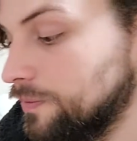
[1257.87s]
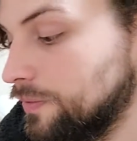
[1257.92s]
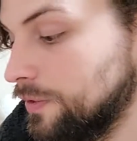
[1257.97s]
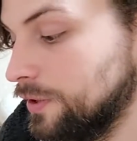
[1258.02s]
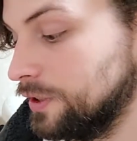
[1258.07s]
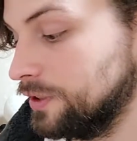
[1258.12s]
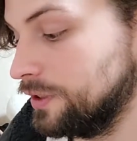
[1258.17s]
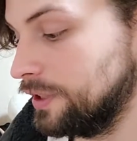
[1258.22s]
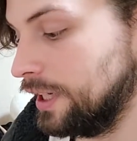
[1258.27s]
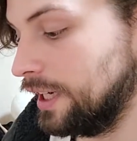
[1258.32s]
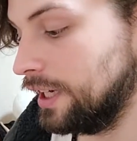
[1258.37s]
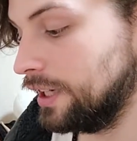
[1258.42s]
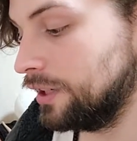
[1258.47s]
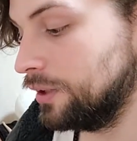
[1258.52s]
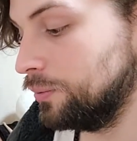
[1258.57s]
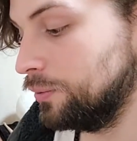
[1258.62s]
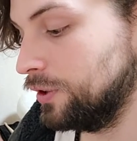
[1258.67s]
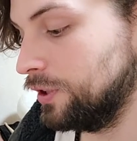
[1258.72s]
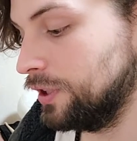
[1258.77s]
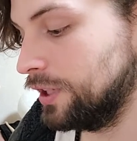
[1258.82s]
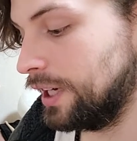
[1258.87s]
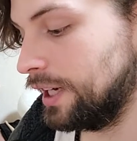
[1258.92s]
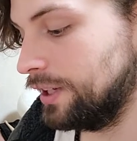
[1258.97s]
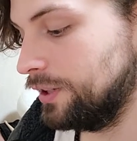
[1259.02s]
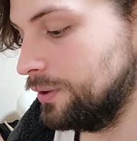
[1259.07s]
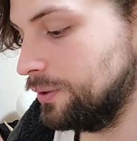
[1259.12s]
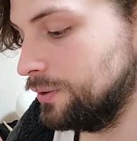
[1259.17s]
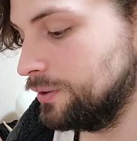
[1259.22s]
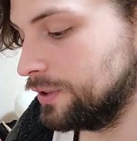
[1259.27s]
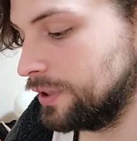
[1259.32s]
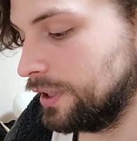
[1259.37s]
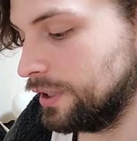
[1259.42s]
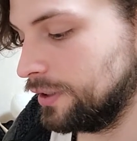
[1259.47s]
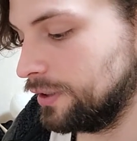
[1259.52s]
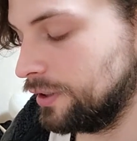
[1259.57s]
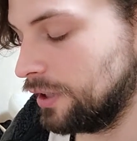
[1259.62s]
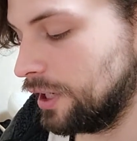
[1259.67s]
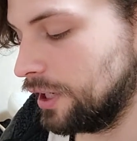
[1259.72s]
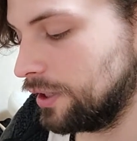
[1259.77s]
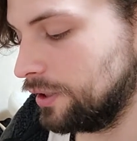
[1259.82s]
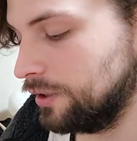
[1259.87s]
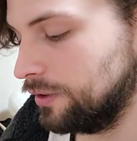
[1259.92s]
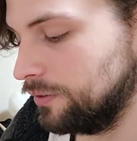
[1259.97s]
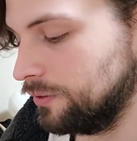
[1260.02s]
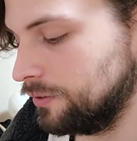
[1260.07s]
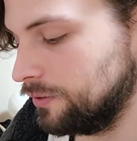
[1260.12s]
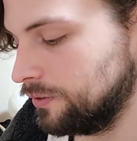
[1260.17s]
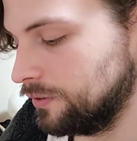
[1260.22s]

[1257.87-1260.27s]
Because the agarwood I used a lot of.